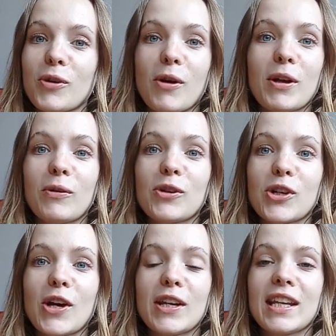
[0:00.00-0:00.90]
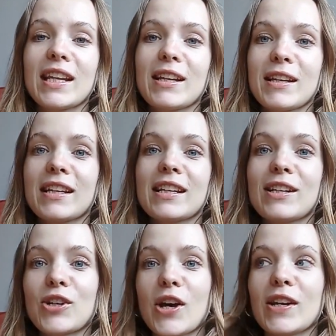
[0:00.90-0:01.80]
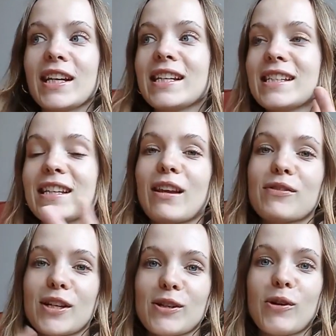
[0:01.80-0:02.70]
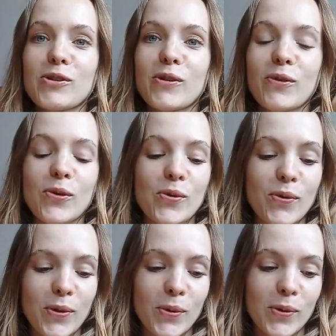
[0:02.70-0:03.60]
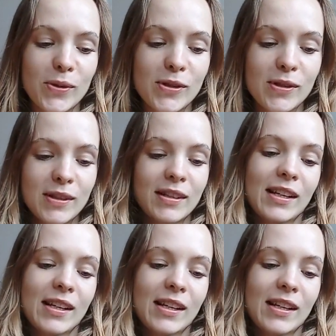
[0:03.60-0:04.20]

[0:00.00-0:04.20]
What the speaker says: going on journeys gives us lots of cool thoughts.